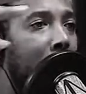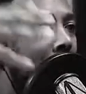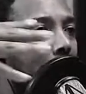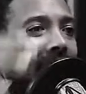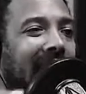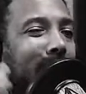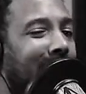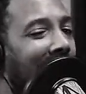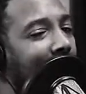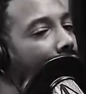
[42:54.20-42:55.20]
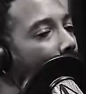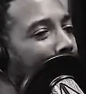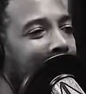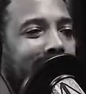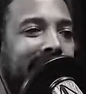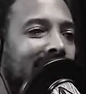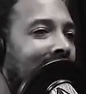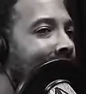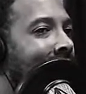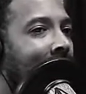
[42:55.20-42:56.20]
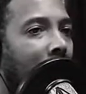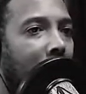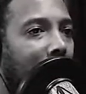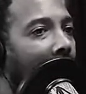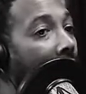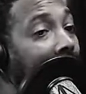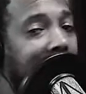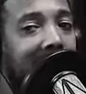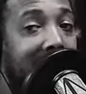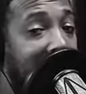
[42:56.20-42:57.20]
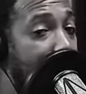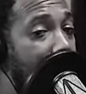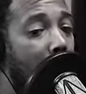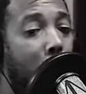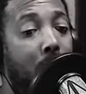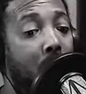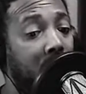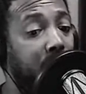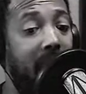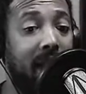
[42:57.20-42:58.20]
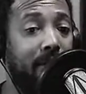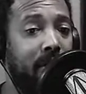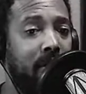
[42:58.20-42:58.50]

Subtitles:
come together and be like, you know what? Our shit gotta be on pause forever.